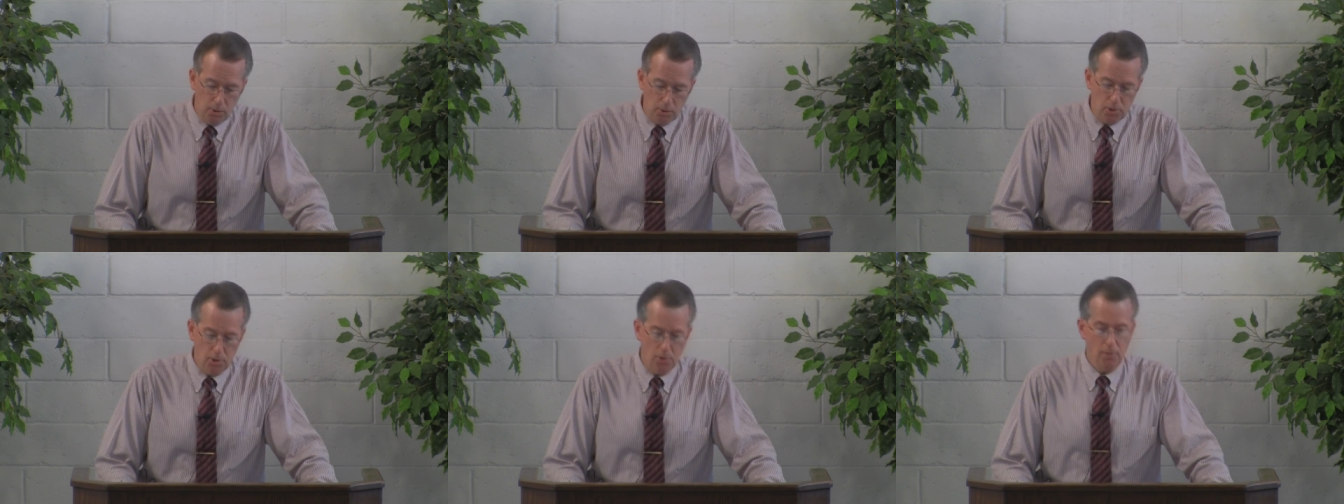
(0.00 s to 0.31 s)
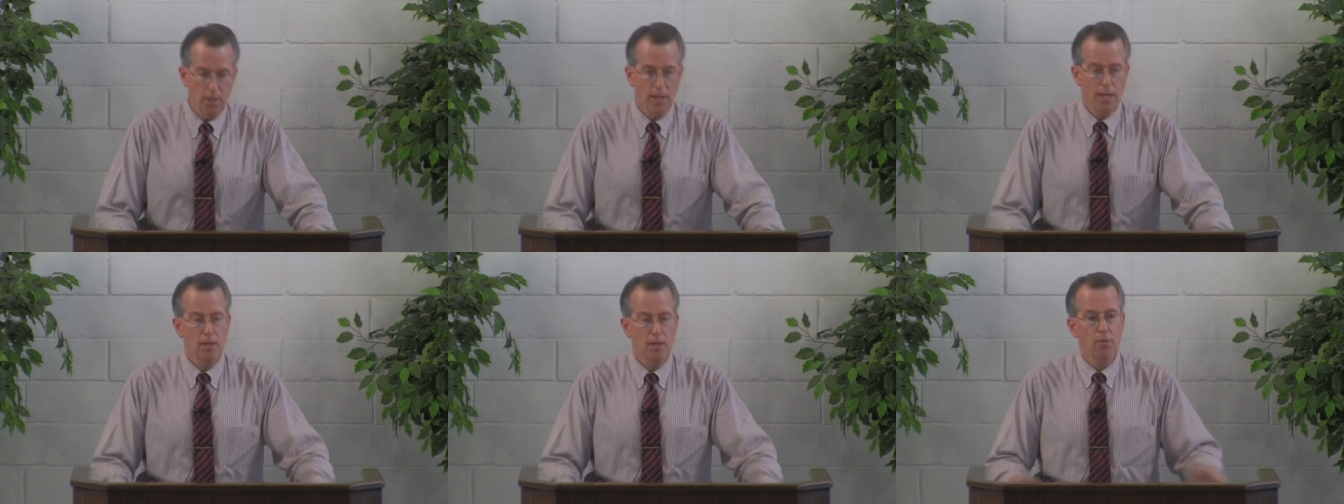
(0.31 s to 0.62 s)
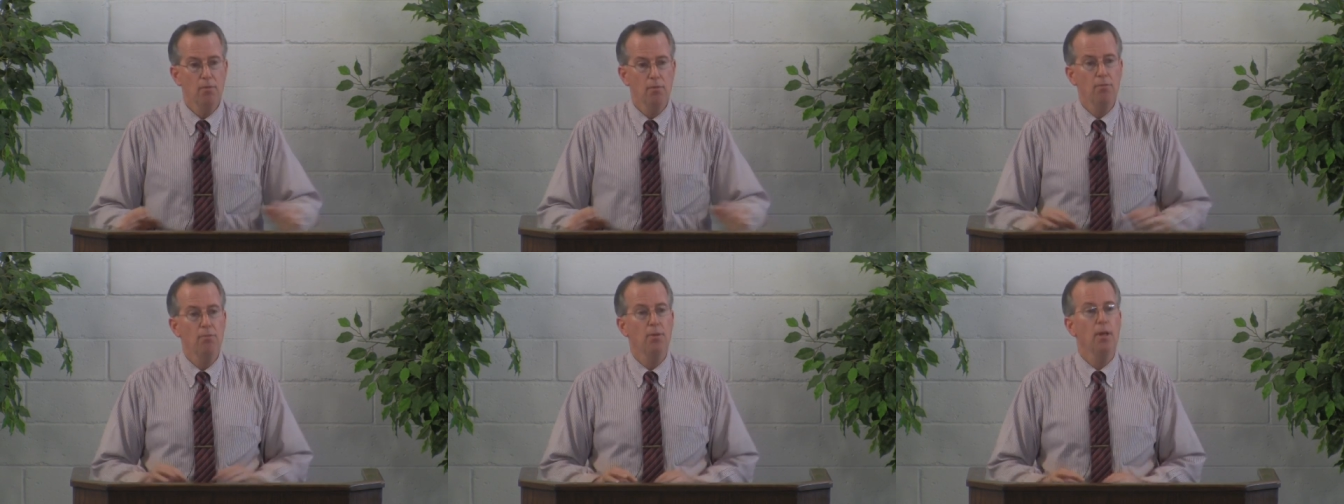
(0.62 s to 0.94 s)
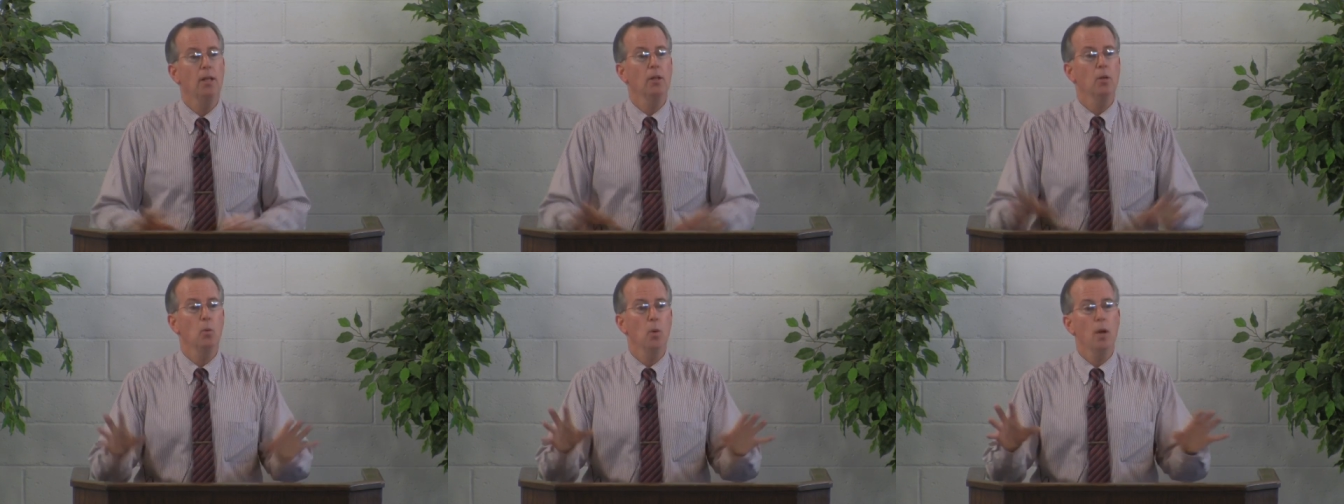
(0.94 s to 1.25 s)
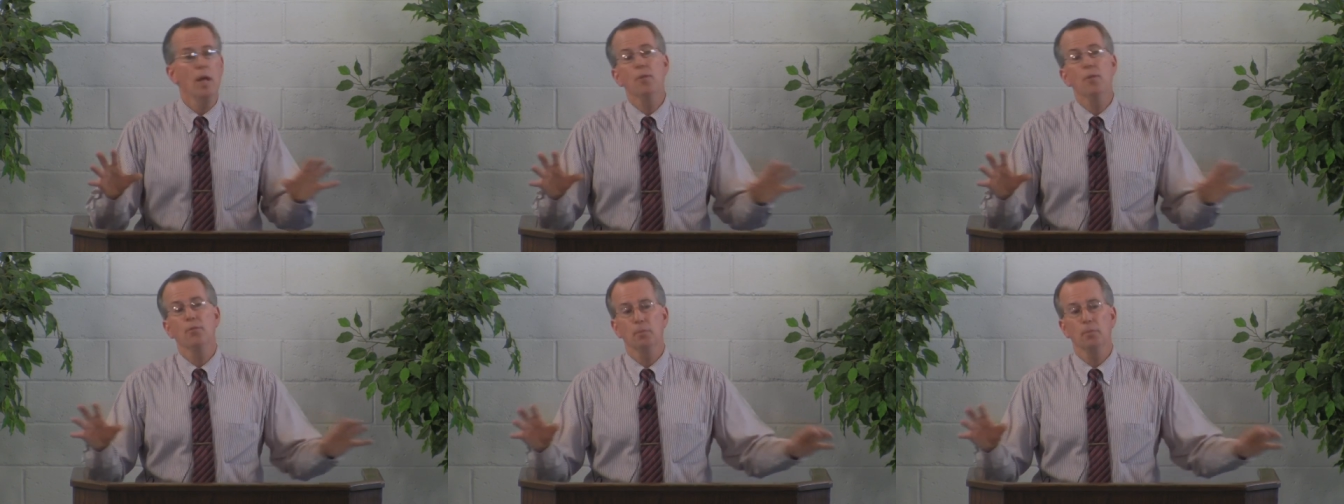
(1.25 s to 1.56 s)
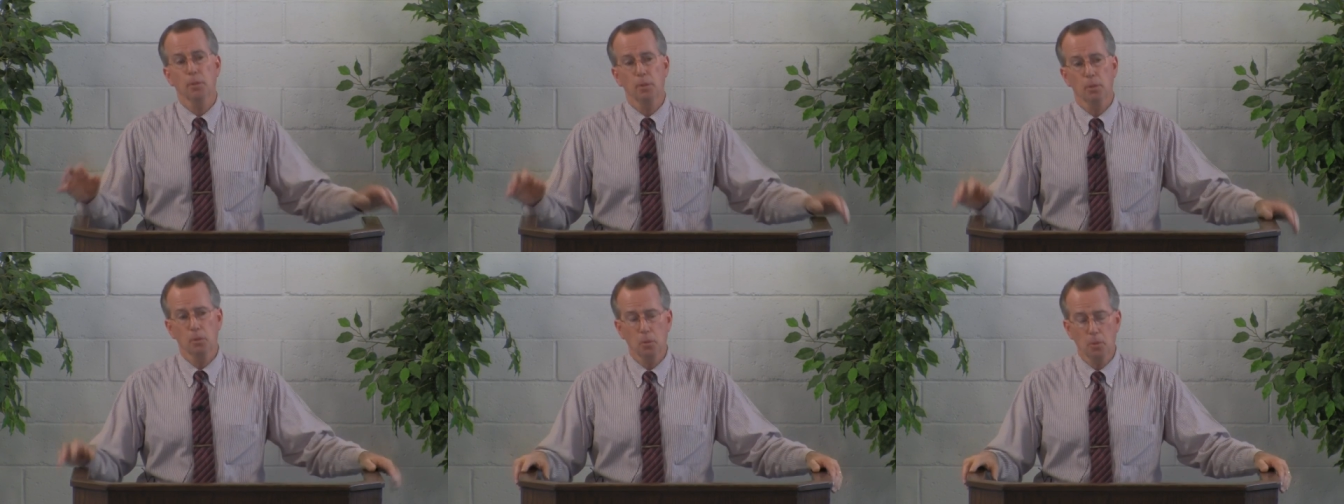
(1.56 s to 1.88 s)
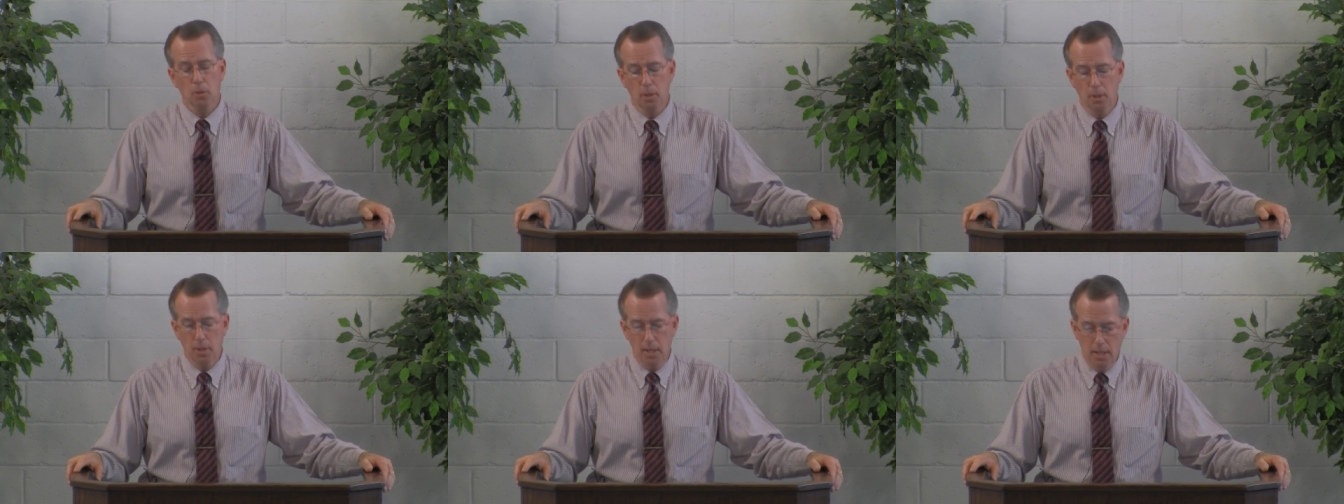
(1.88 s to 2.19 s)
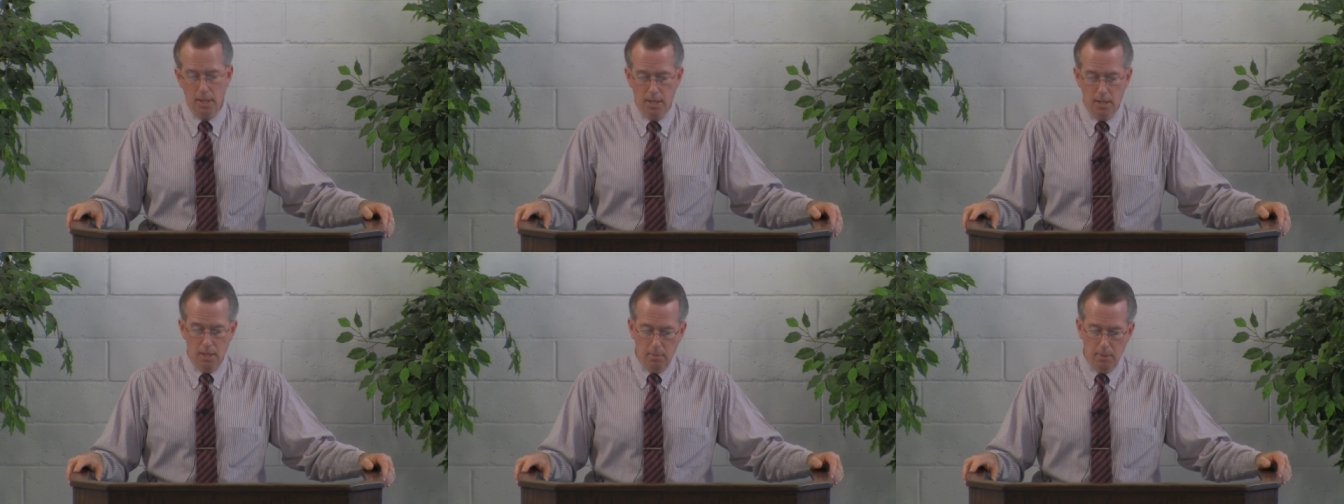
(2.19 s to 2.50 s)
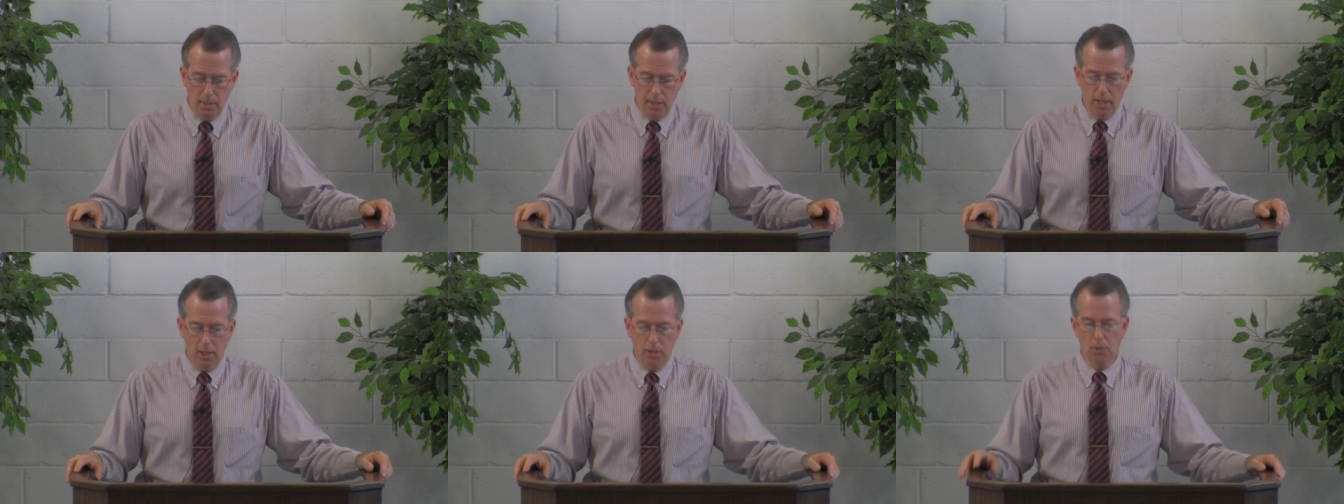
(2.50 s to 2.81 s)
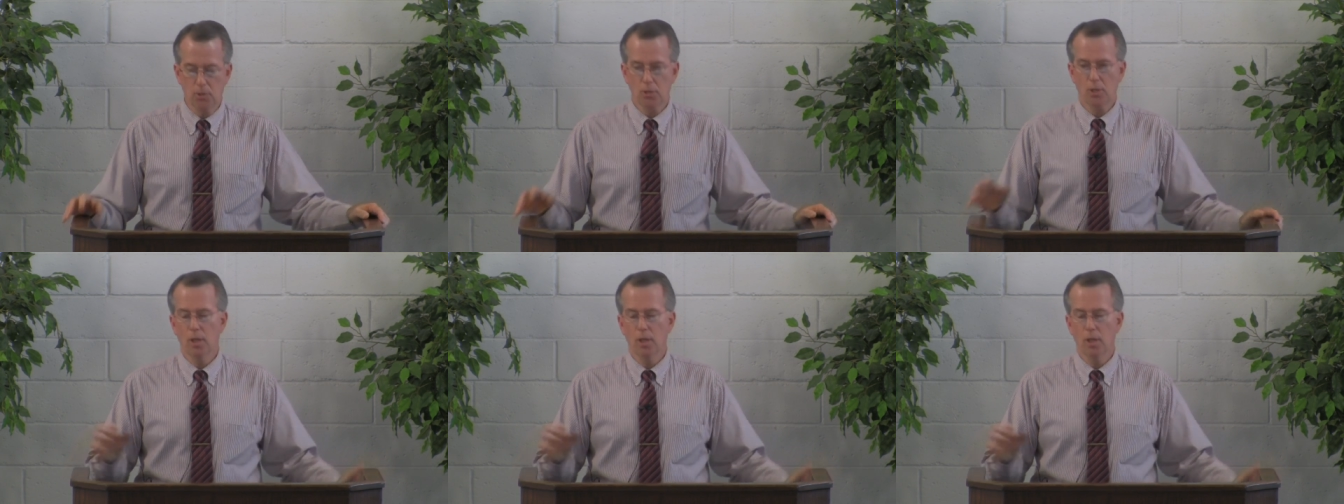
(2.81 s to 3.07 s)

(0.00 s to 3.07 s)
so they fell away from the Lord because